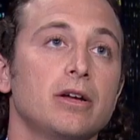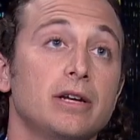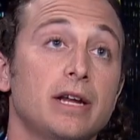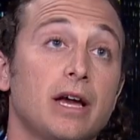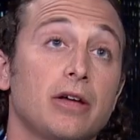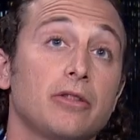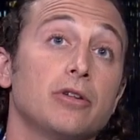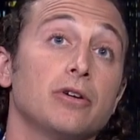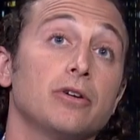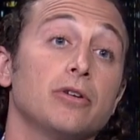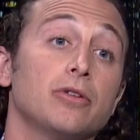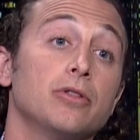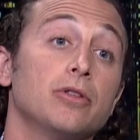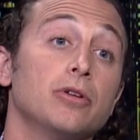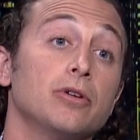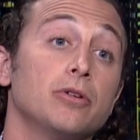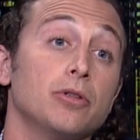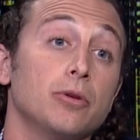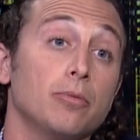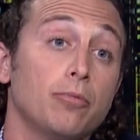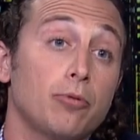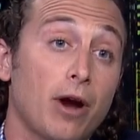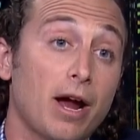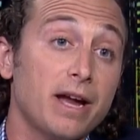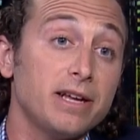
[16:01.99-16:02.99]
Now,
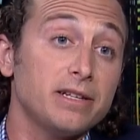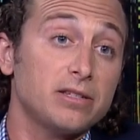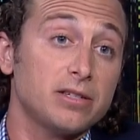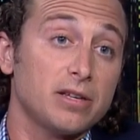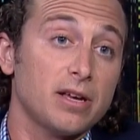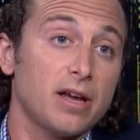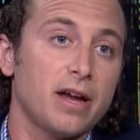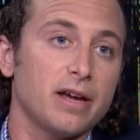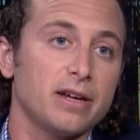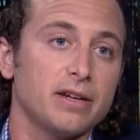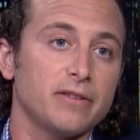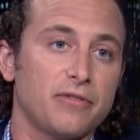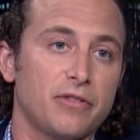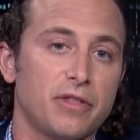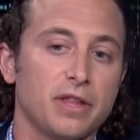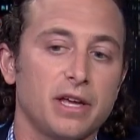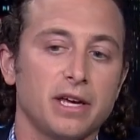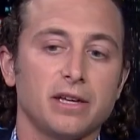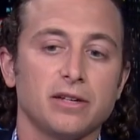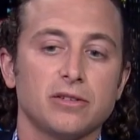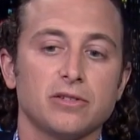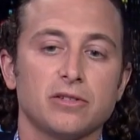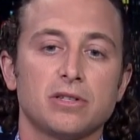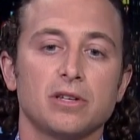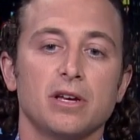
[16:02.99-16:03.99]
the bright side of
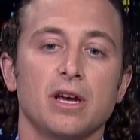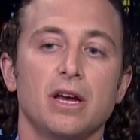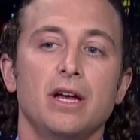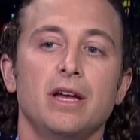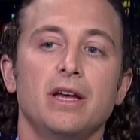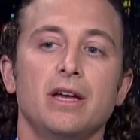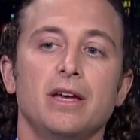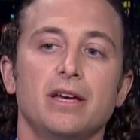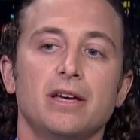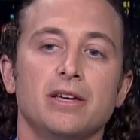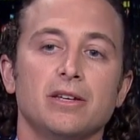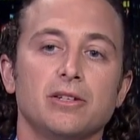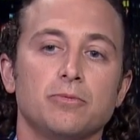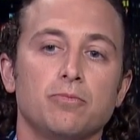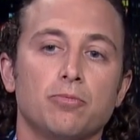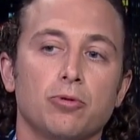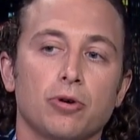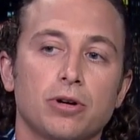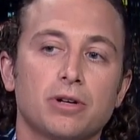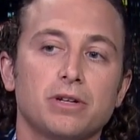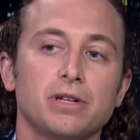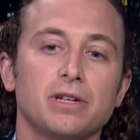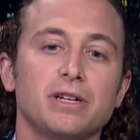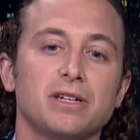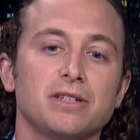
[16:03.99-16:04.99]
things is
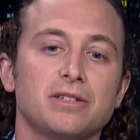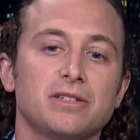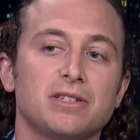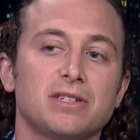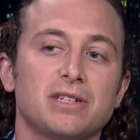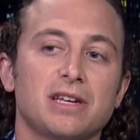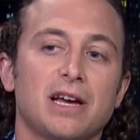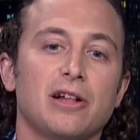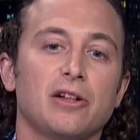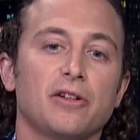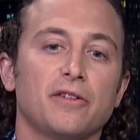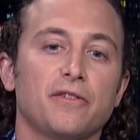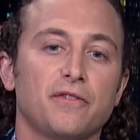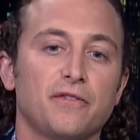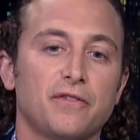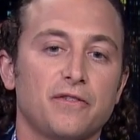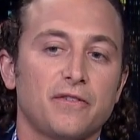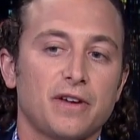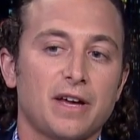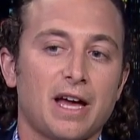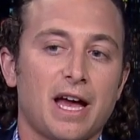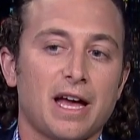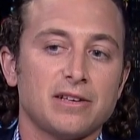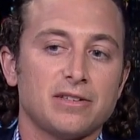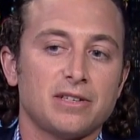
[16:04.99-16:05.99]
Brooklyn itself
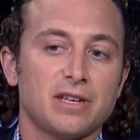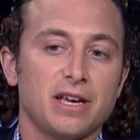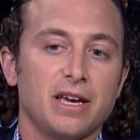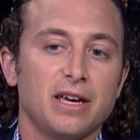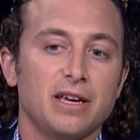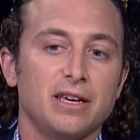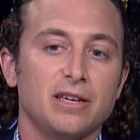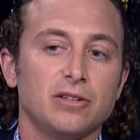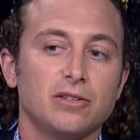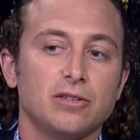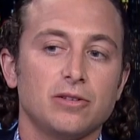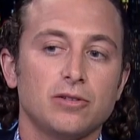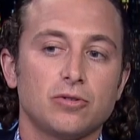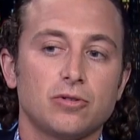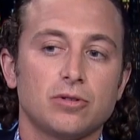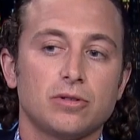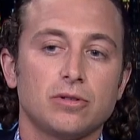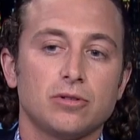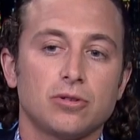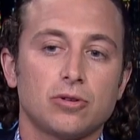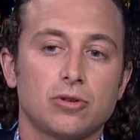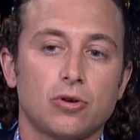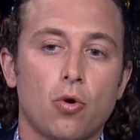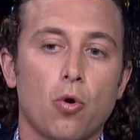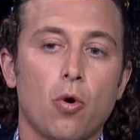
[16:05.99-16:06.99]
as a
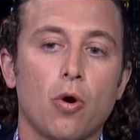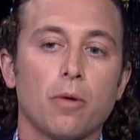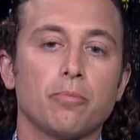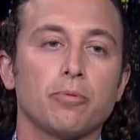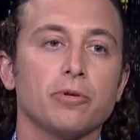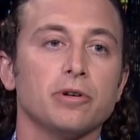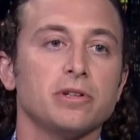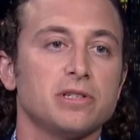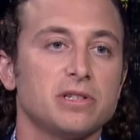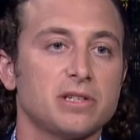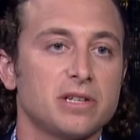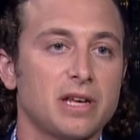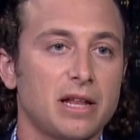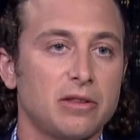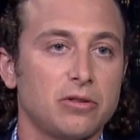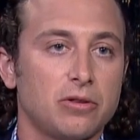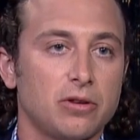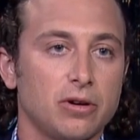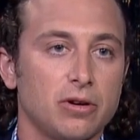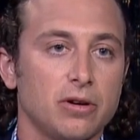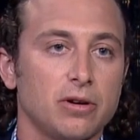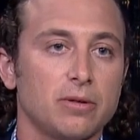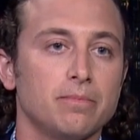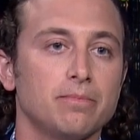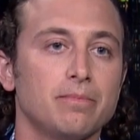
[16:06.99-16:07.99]
corporate
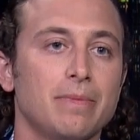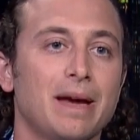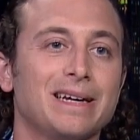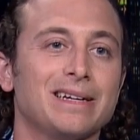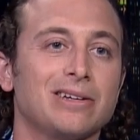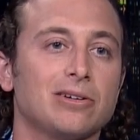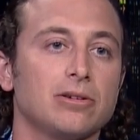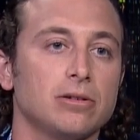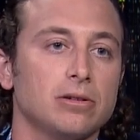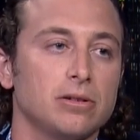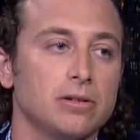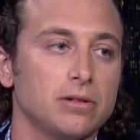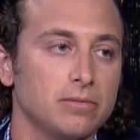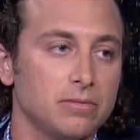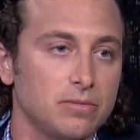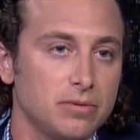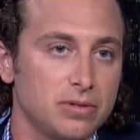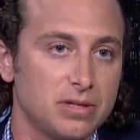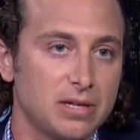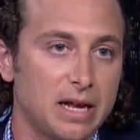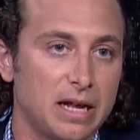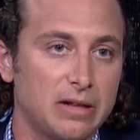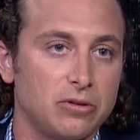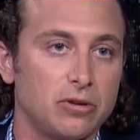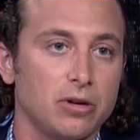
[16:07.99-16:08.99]
center, medical
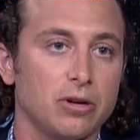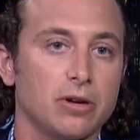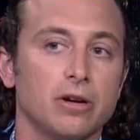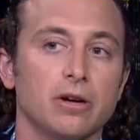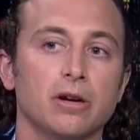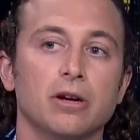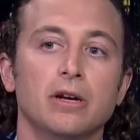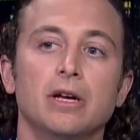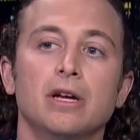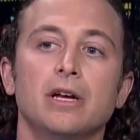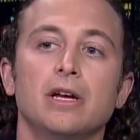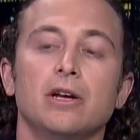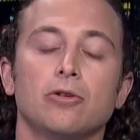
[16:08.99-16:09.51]
center,